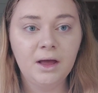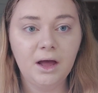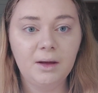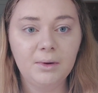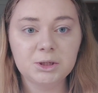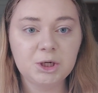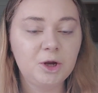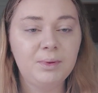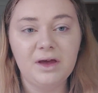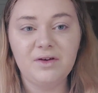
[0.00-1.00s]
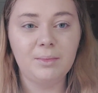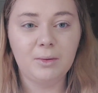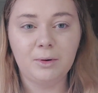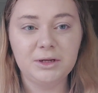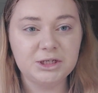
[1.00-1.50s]
Um, I'll show you a bit of it, but I'll
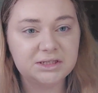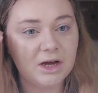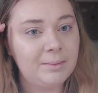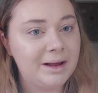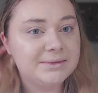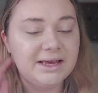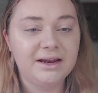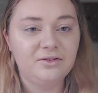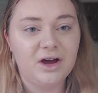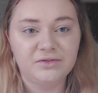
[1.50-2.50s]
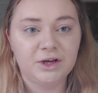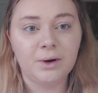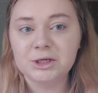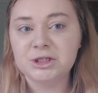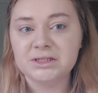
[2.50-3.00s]
probably just time-lapse it. And if you have any
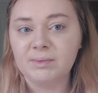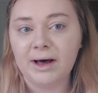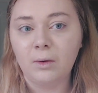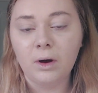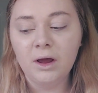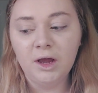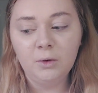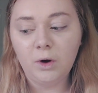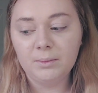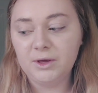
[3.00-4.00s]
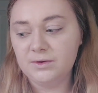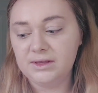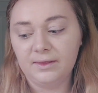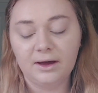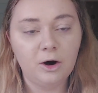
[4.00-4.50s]
questions about what I'm
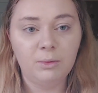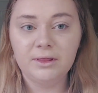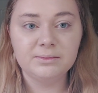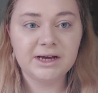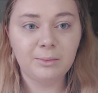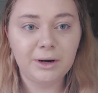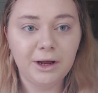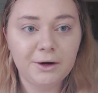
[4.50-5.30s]
using, then comment them down below.